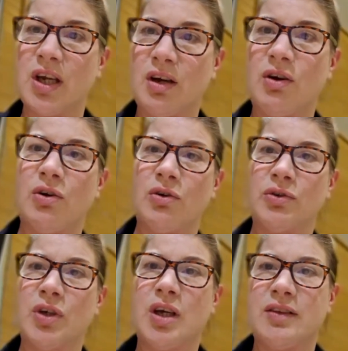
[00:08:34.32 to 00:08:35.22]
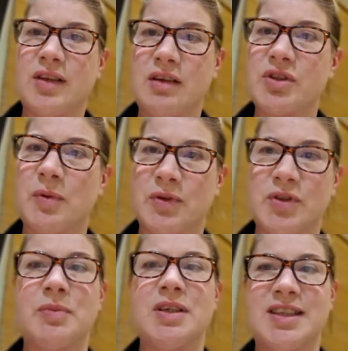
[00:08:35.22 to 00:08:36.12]
on their
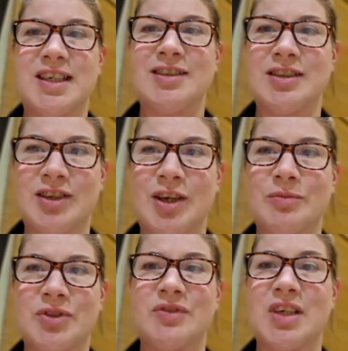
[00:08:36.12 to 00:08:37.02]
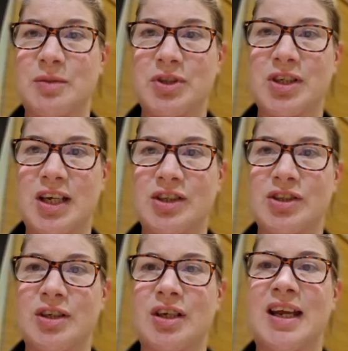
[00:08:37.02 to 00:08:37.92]
responsibilities in terms of data
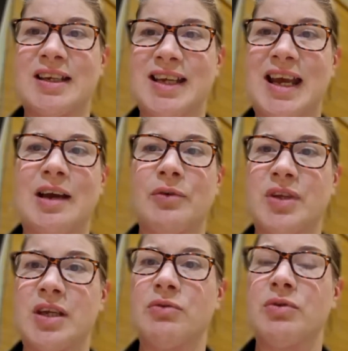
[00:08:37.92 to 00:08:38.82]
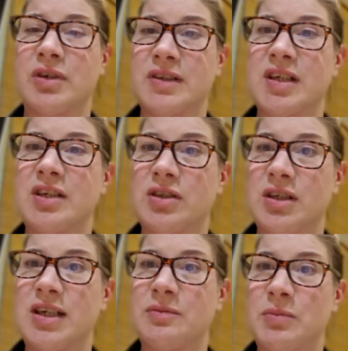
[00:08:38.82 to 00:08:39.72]
protection and how the organisation
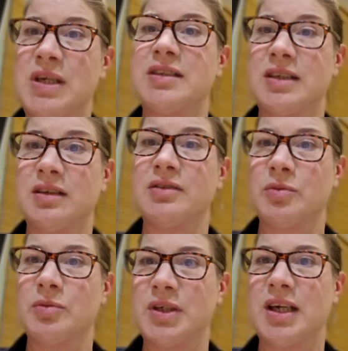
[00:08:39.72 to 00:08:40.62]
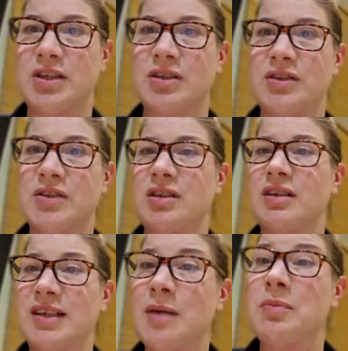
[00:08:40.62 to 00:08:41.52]
is meeting those obligations
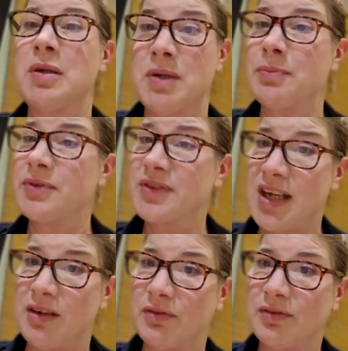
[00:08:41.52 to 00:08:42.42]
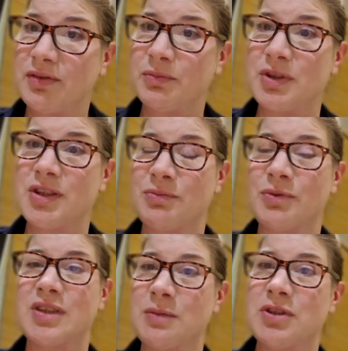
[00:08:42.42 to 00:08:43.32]
and keeping people safe, which is what
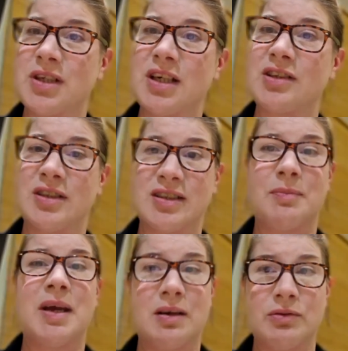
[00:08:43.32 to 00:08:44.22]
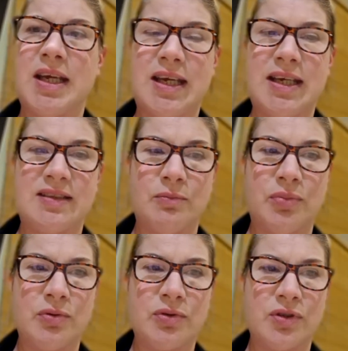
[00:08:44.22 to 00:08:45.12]
data protection is about. It's
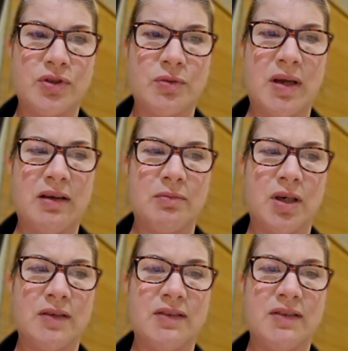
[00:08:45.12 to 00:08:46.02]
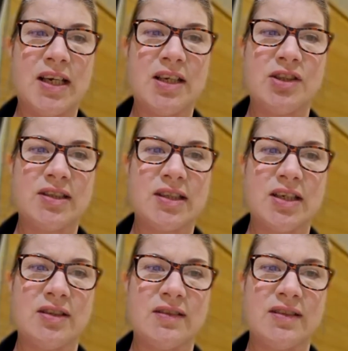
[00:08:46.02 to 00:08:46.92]
important to bear in mind that the
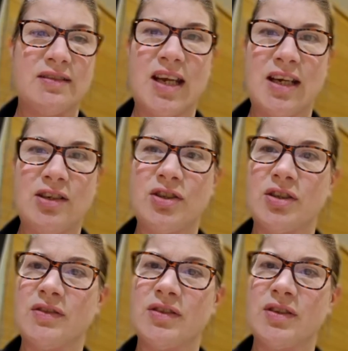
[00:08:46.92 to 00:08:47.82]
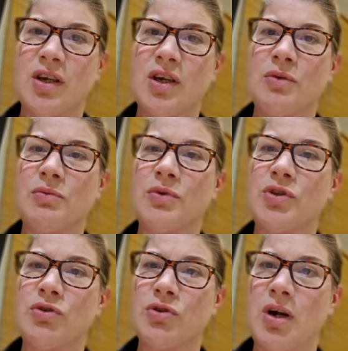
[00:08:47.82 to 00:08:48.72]
legislation's intentions was
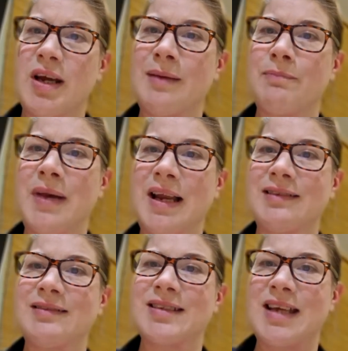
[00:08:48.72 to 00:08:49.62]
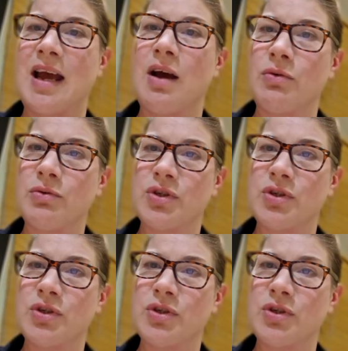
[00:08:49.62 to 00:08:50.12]
to try and balance out